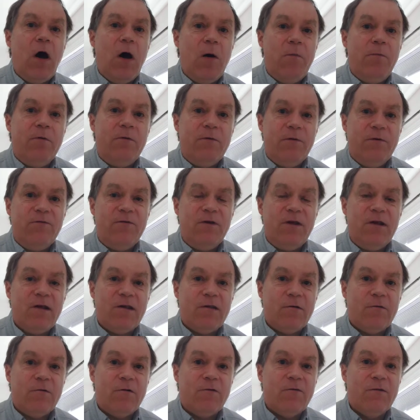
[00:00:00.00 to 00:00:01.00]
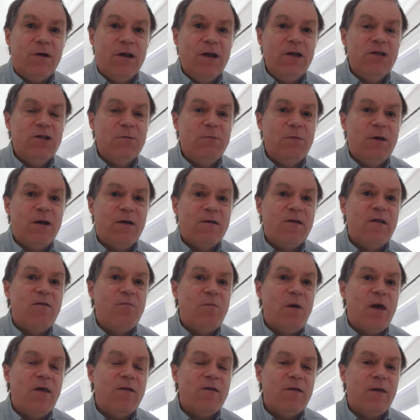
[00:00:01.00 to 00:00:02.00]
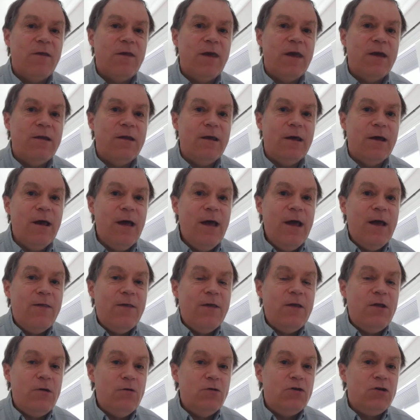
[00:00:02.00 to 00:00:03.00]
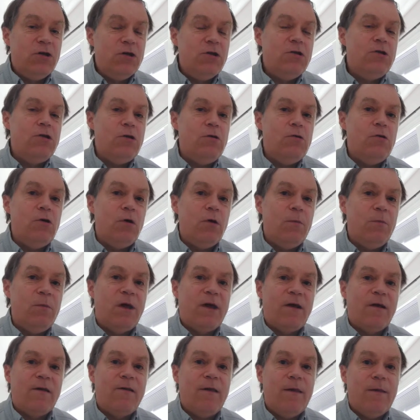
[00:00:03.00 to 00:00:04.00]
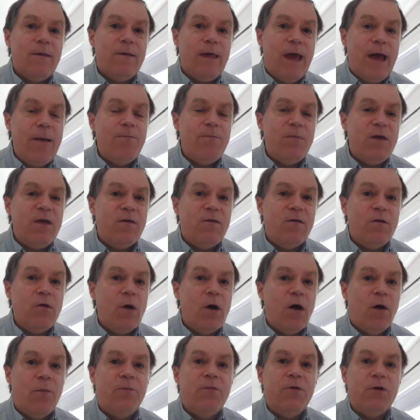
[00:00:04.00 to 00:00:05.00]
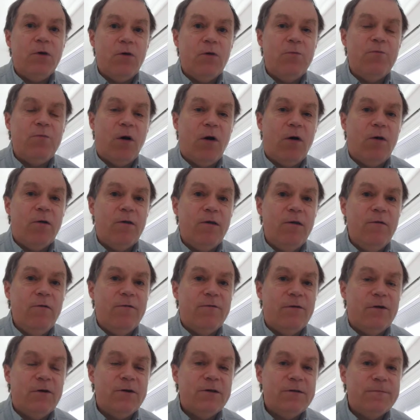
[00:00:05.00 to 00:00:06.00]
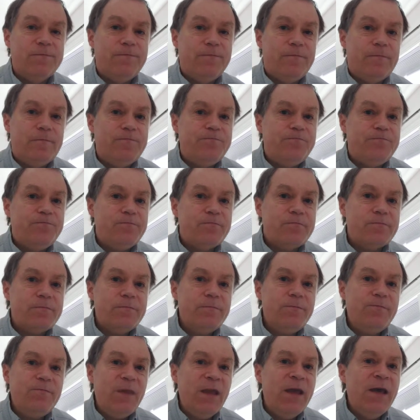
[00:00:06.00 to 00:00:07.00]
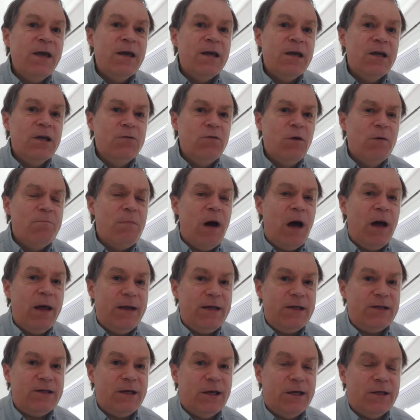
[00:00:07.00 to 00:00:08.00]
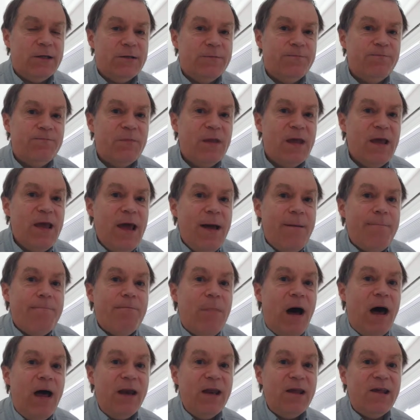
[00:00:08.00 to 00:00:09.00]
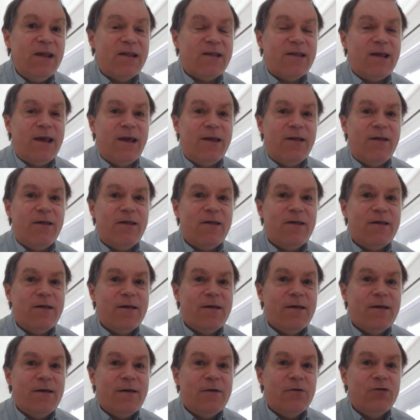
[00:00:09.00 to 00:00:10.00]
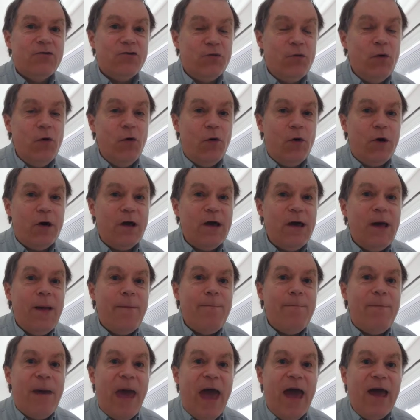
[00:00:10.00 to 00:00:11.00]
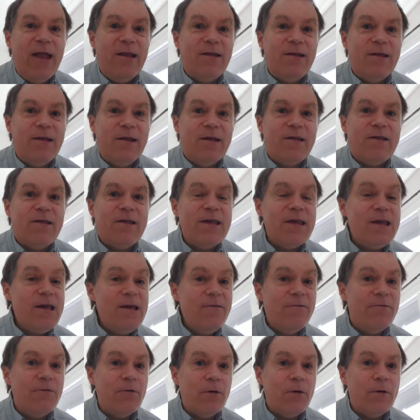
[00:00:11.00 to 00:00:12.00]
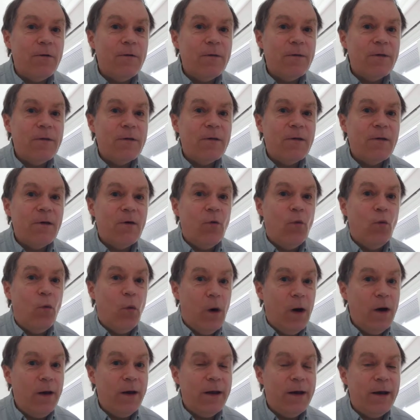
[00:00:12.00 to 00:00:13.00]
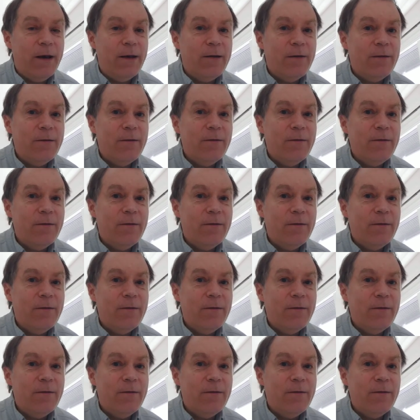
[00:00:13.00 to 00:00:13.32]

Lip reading: uplifting sort of religion because it's based on the idea that you should do good because that means you help the good part of the universe. Here's what Mani says. Mani says, Drug, badness, evil, won.